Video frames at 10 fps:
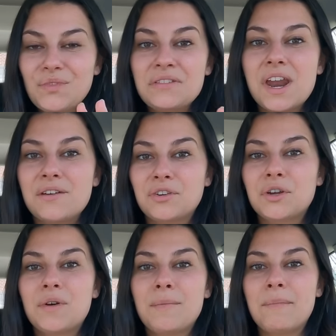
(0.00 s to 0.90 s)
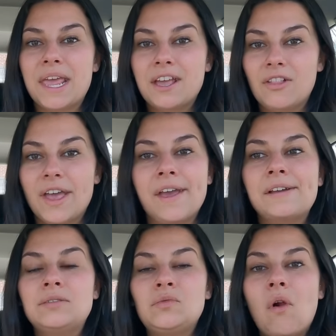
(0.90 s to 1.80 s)
that I really want to make like
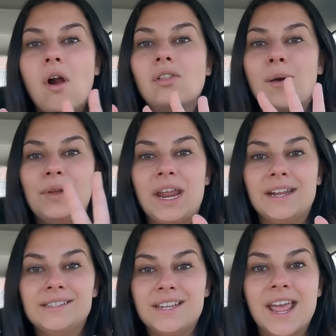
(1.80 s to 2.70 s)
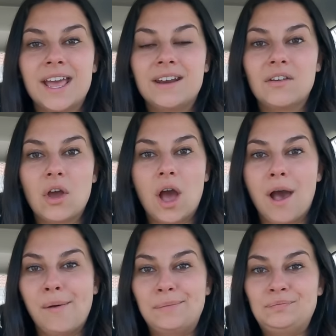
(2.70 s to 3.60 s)
a lemonade stand
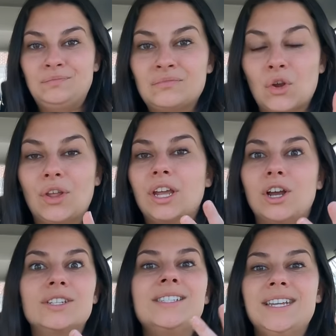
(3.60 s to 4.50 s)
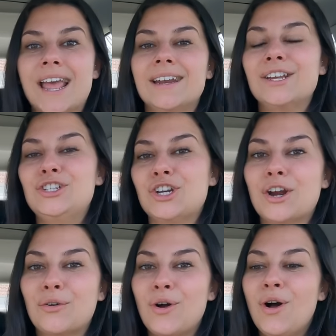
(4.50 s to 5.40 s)
or like a stand in
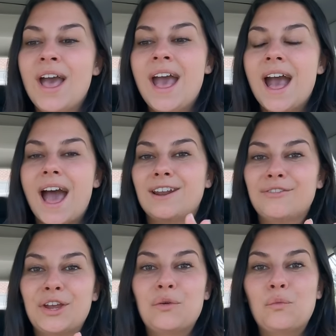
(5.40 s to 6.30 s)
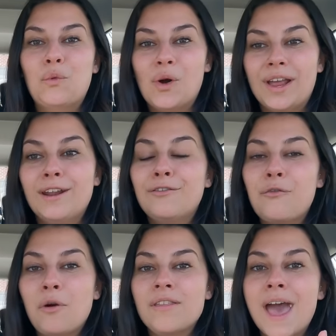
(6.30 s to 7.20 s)
general out of like wood
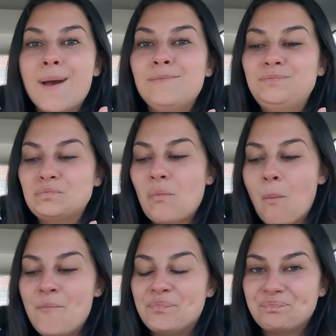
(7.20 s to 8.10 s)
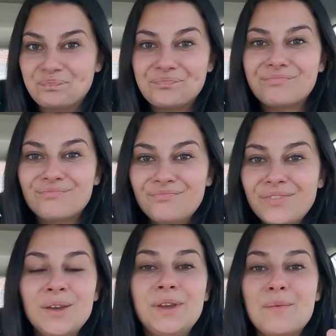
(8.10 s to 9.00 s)
for them.
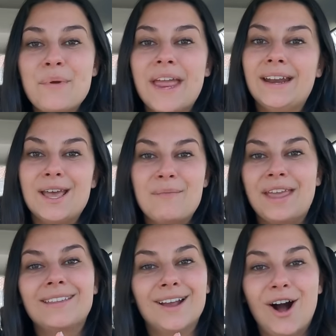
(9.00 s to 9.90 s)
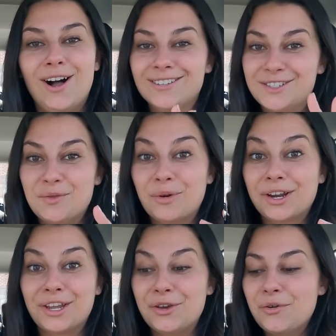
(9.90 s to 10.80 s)
And we can paint it and make it like all super
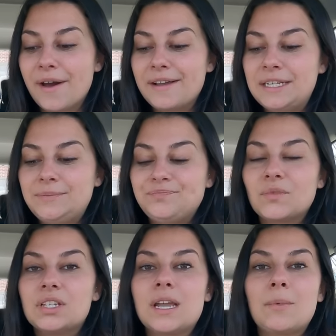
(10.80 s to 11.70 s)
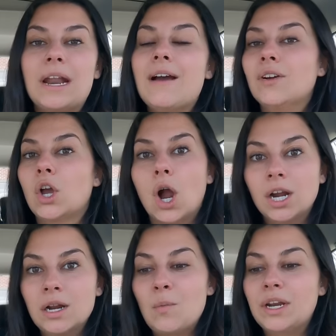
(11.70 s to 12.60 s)
cute because I'm going to have a
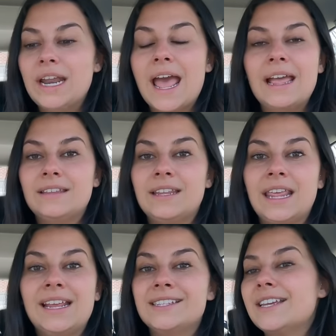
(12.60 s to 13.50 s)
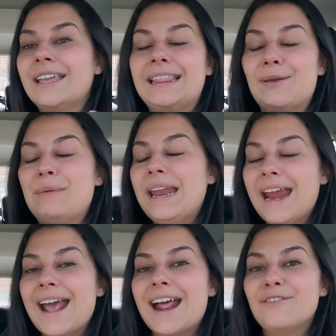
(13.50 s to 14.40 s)
garden one day and then they can sell like
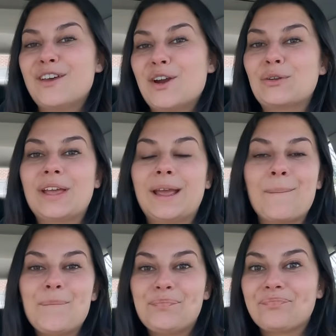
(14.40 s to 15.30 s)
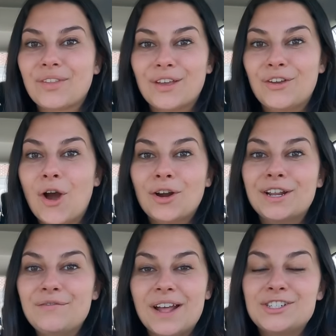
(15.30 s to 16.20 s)
lemonade out of it or like
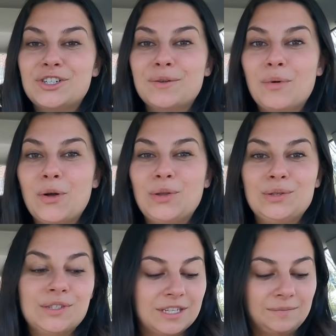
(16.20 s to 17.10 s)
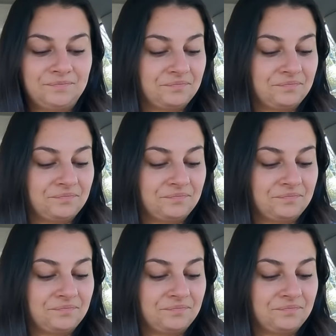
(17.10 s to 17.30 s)
garden vegetables